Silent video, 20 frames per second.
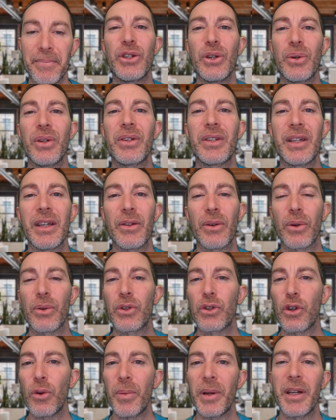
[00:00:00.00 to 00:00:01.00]
So you can see there are
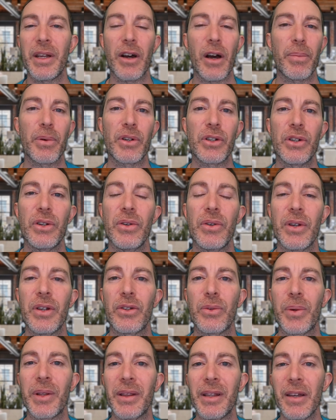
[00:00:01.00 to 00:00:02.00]
so many
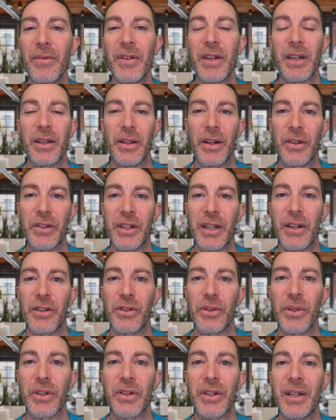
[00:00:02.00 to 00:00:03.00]
opportunities when living in Los
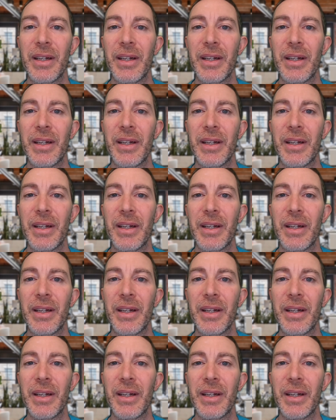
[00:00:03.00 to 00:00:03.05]
Angeles.